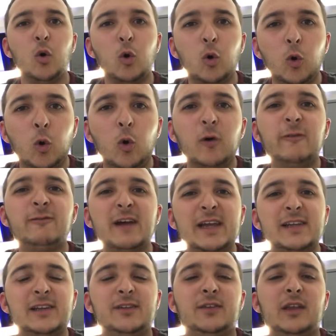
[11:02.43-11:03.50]
Or
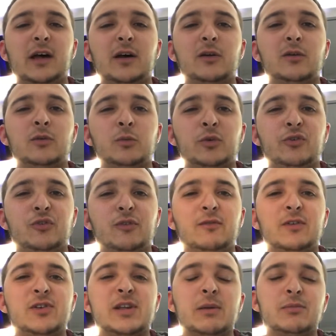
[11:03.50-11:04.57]
failing that, we should have
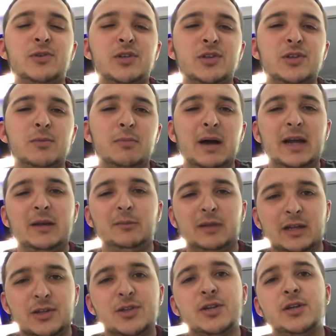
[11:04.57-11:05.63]
attempted to buy him
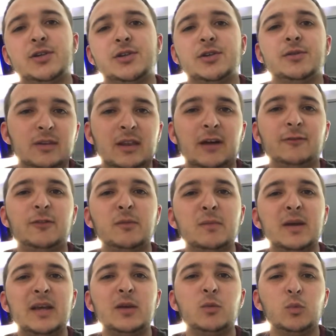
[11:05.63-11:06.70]
last season. That for
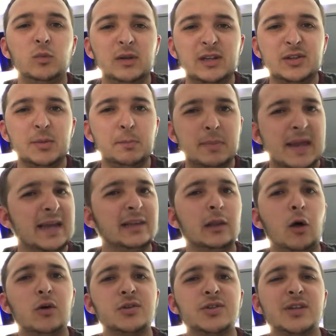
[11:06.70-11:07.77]
me is a big
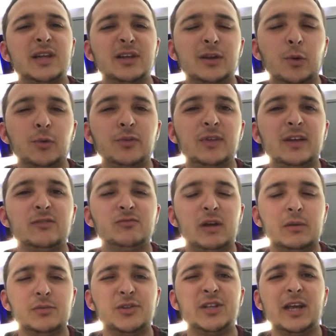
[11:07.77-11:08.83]
loss, and I don't think
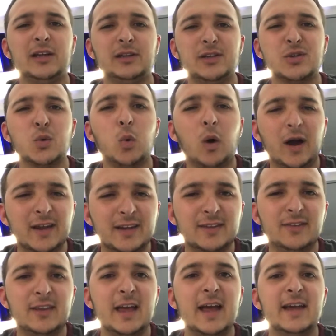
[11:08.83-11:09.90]
Ramsdale is
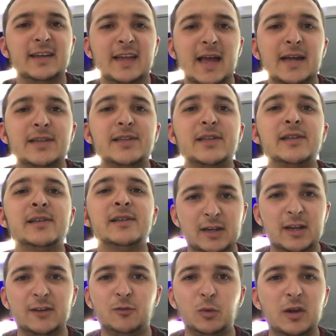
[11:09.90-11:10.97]
quite there yet.
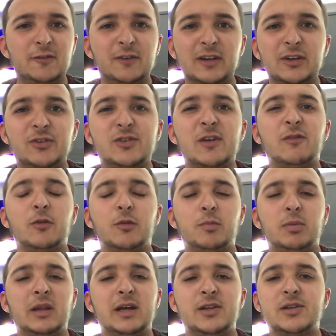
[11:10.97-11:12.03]
If we finish 7th
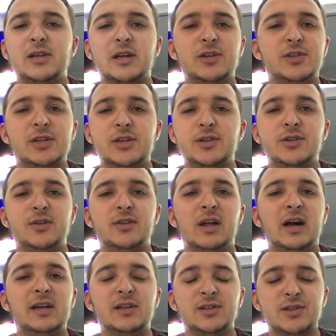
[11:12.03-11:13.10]
place next season,
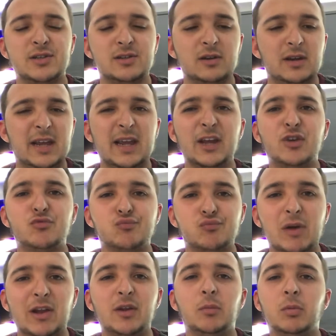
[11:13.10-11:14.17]
that is
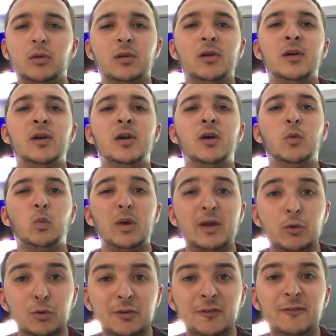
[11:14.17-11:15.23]
incredible. We
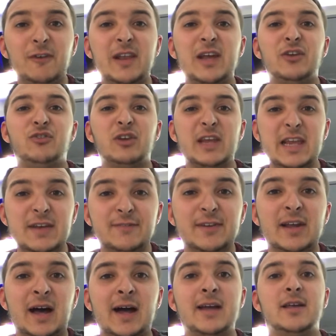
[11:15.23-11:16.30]
could have finished even
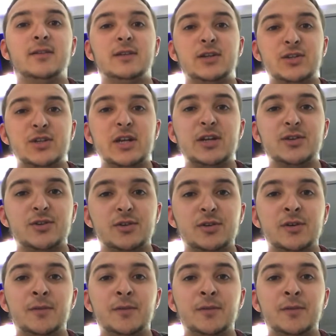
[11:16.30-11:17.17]
higher this season,